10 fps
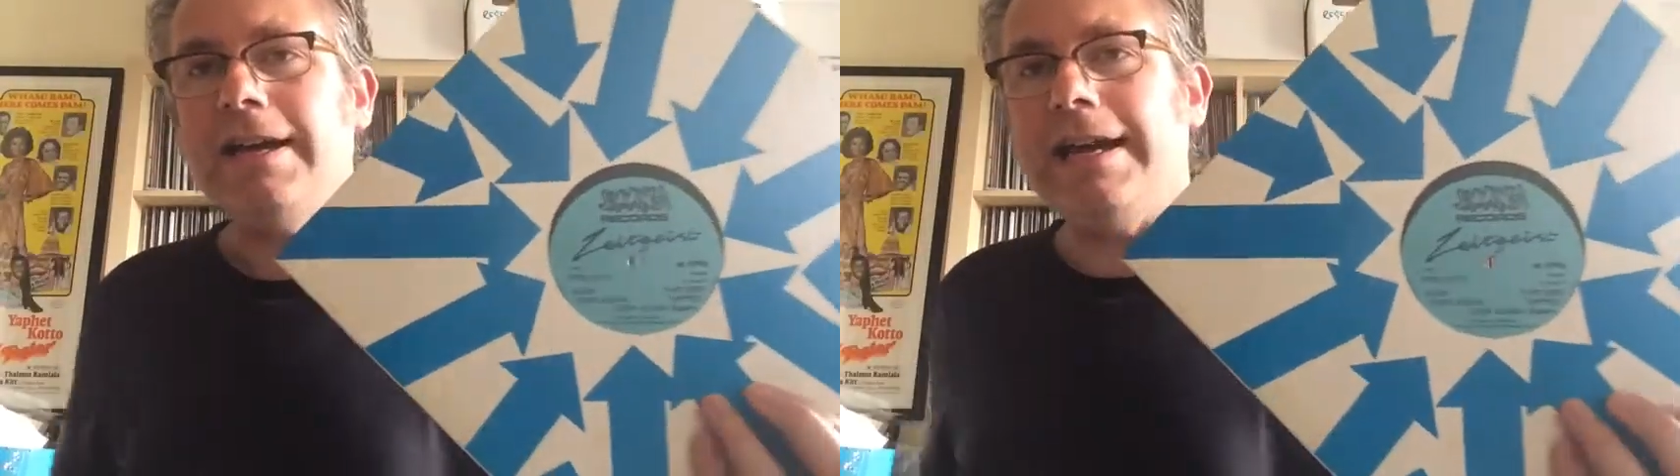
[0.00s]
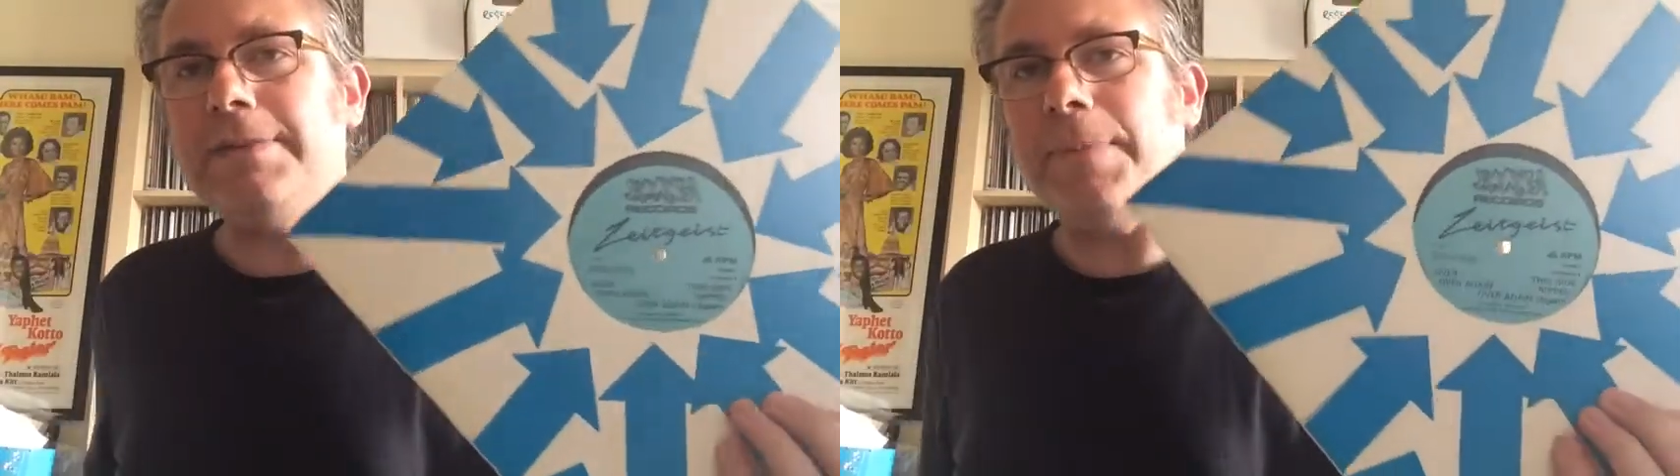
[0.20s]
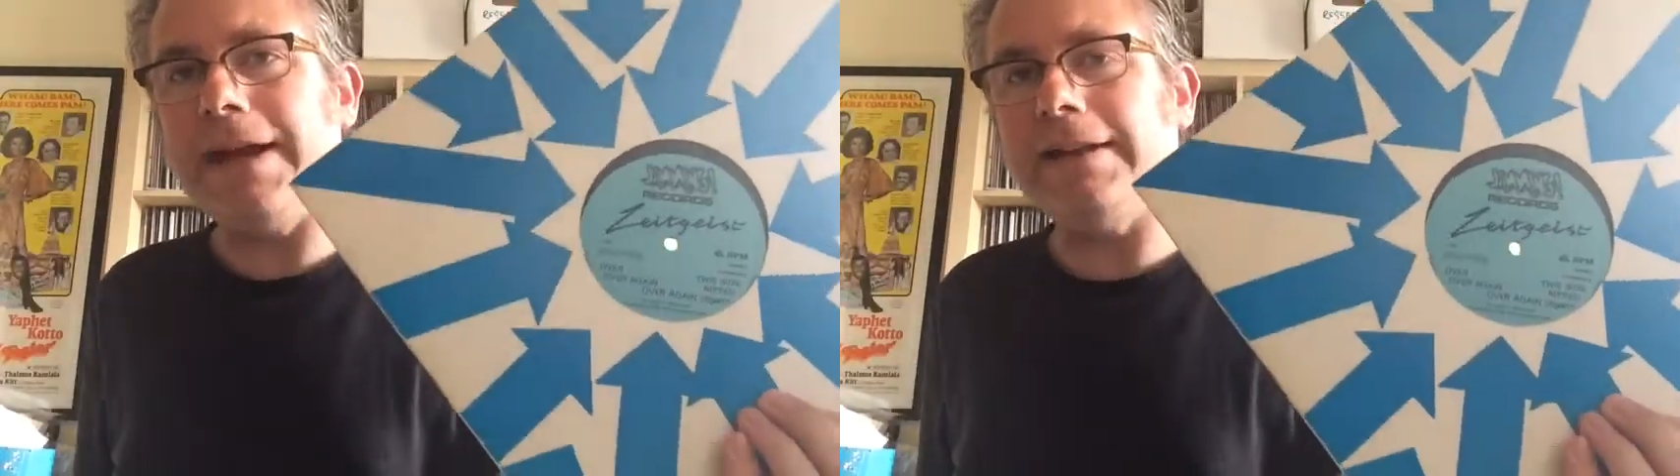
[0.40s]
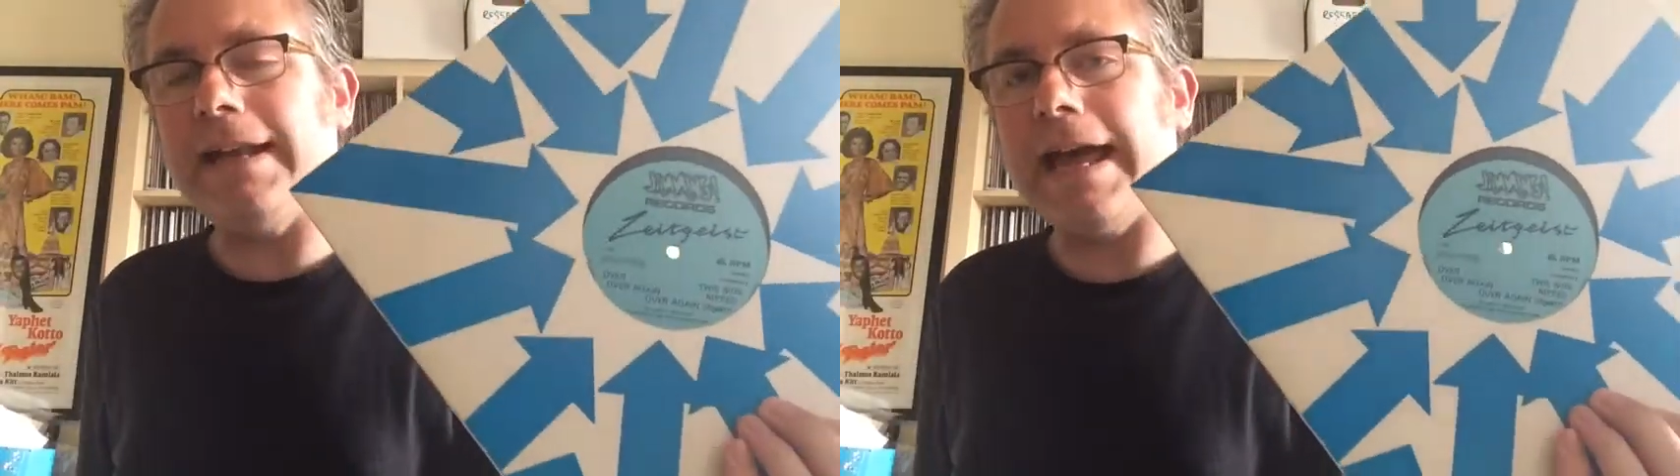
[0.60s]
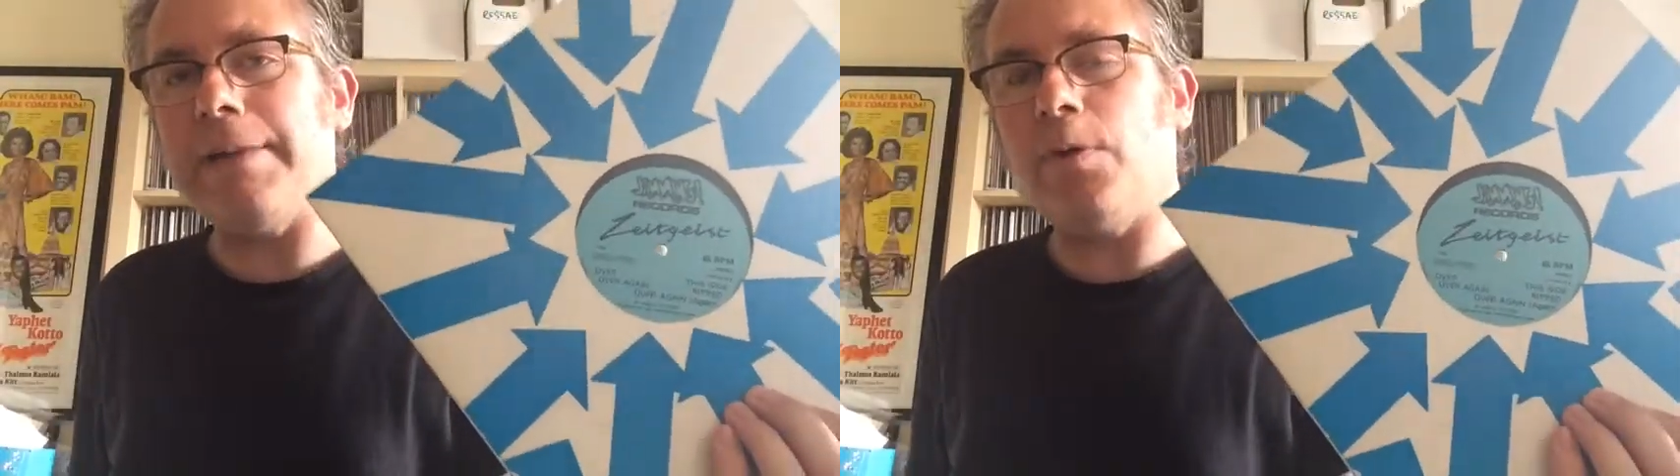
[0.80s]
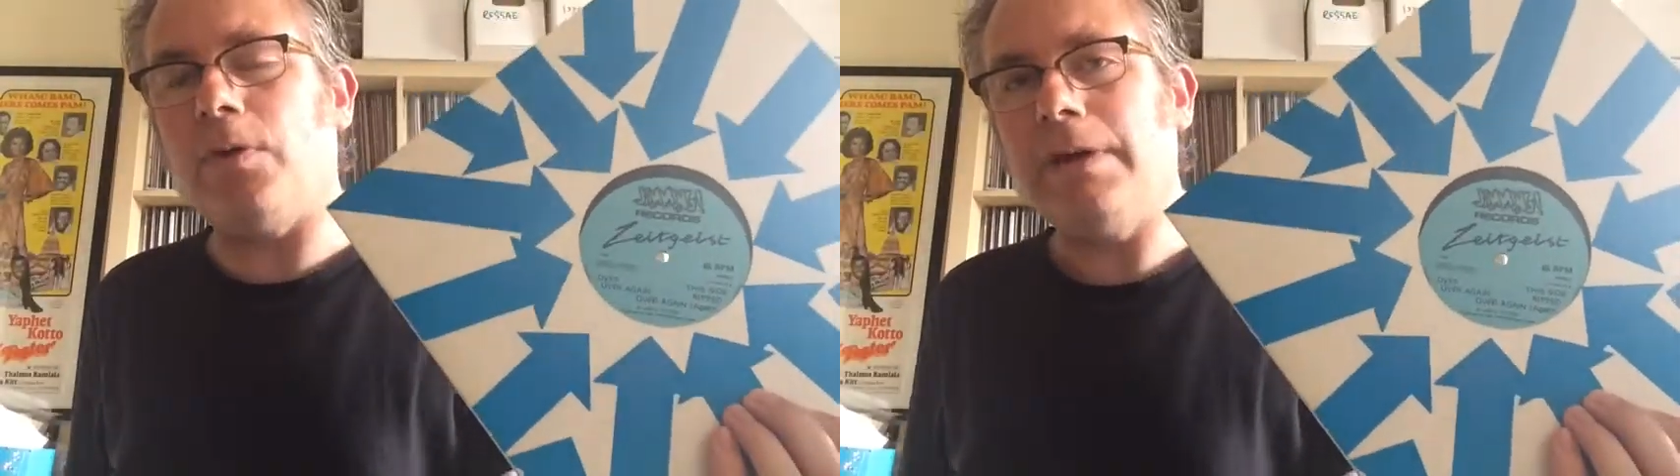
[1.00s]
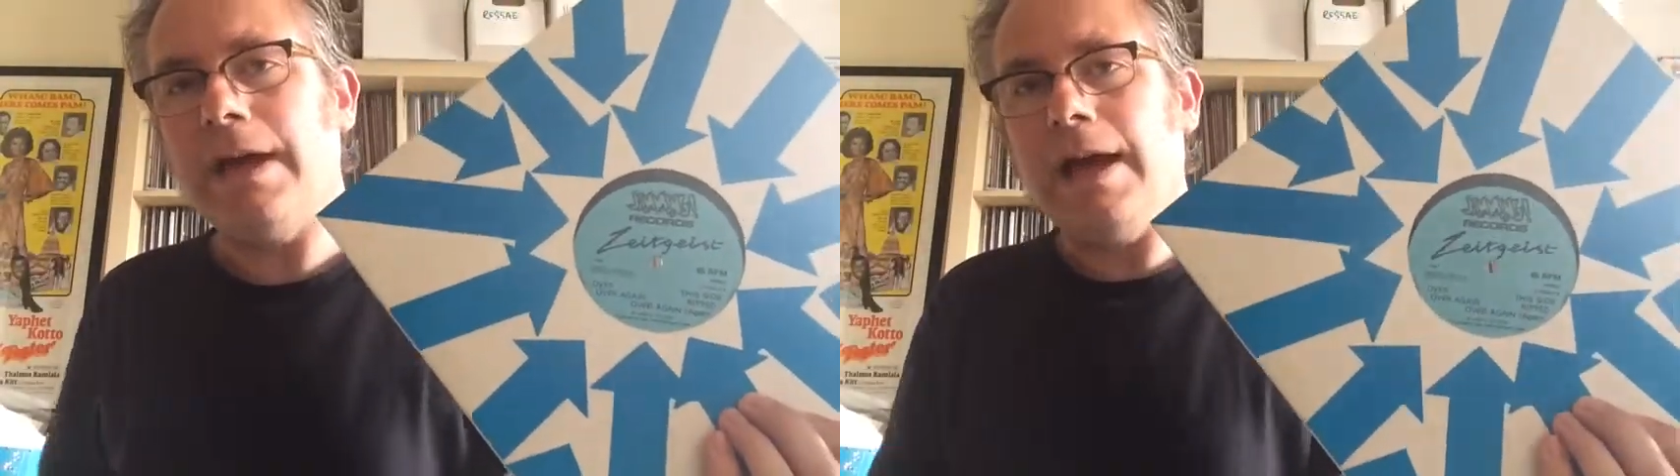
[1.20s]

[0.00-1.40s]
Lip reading: independent label.